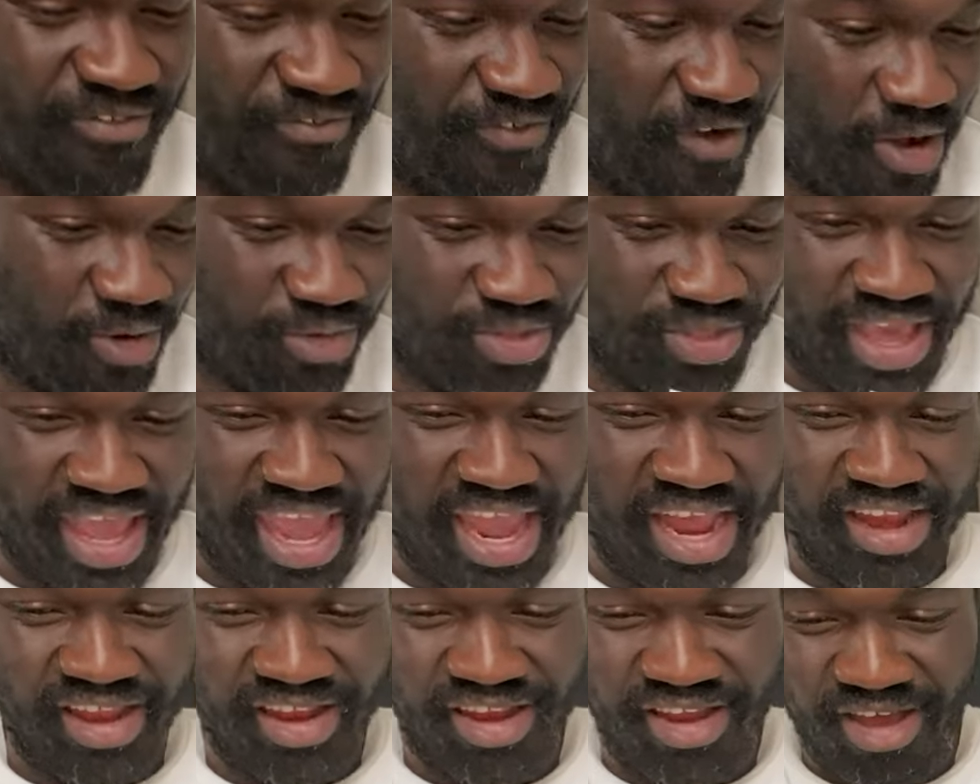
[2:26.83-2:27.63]
if i was an
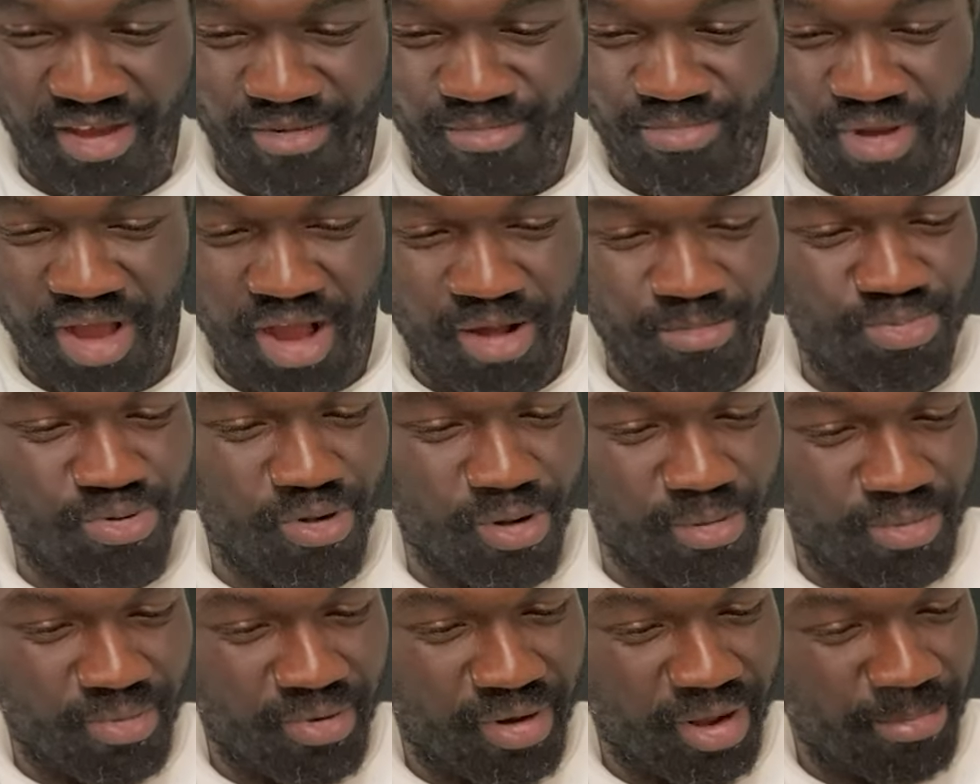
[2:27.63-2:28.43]
alien i'll, I'll
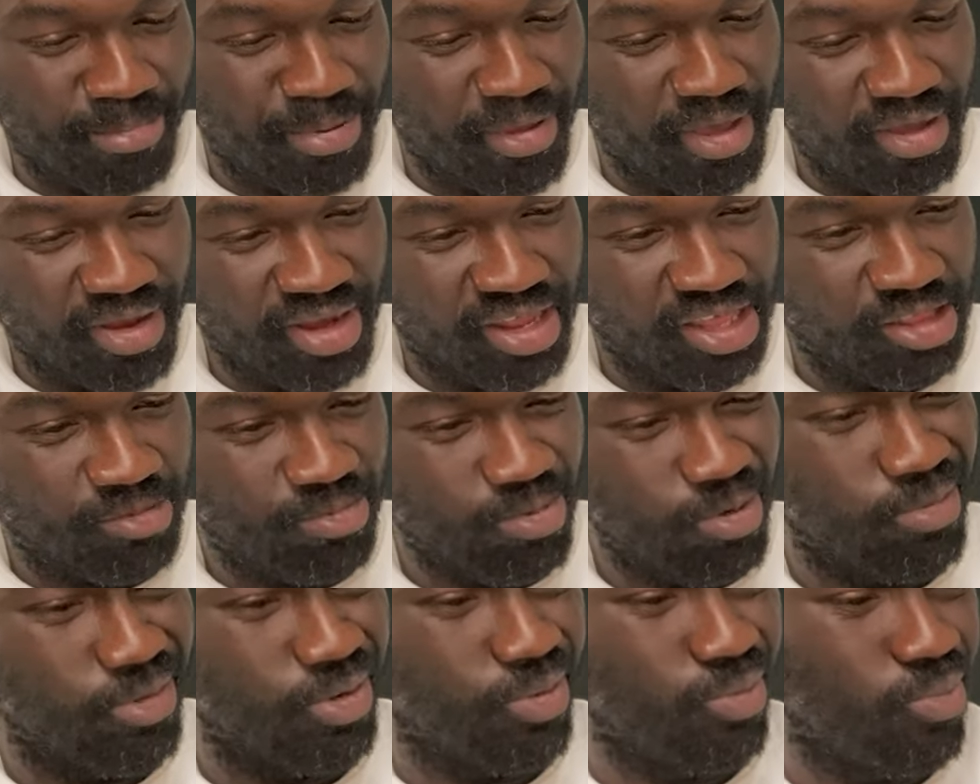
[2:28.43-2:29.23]
probably wear a pair of these
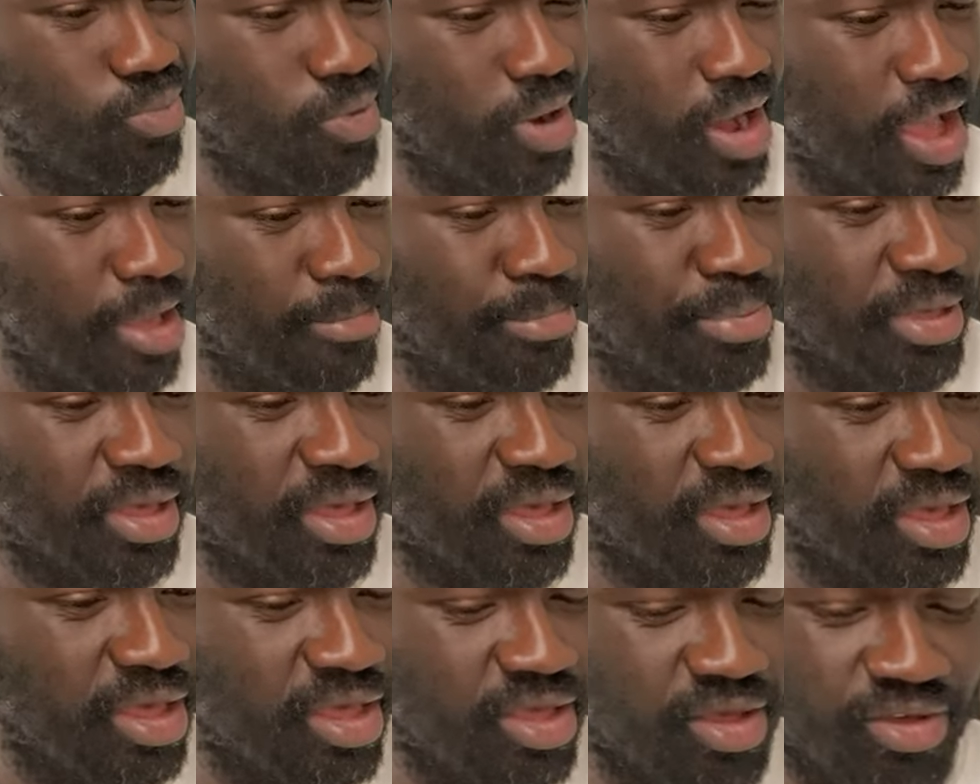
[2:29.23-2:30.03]
probably a white
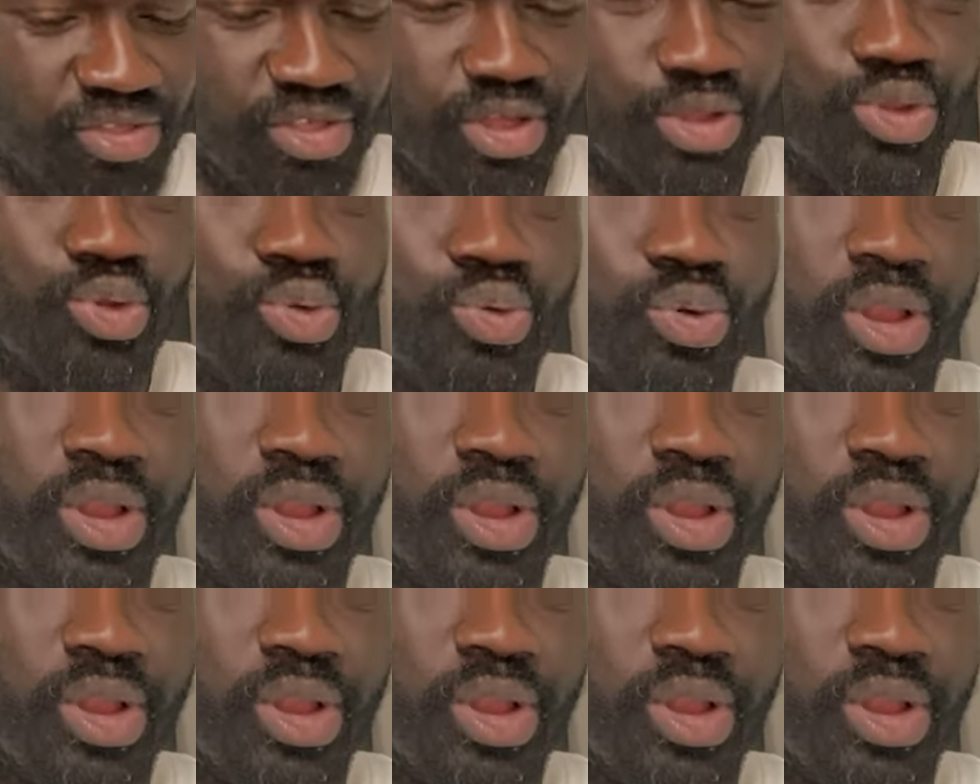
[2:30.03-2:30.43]
pair because i do